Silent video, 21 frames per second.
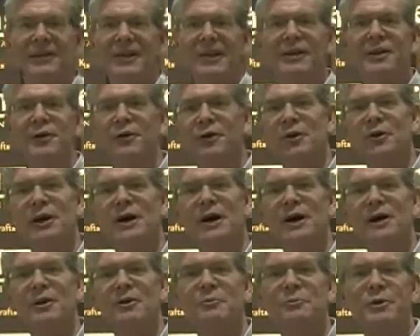They don't know
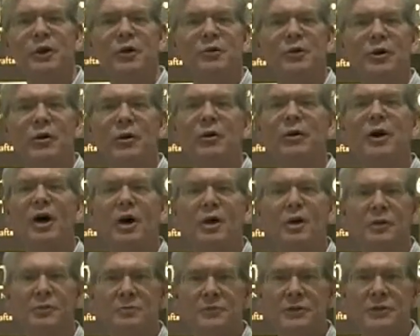how to build their own
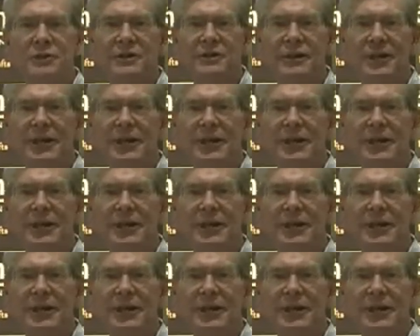homes.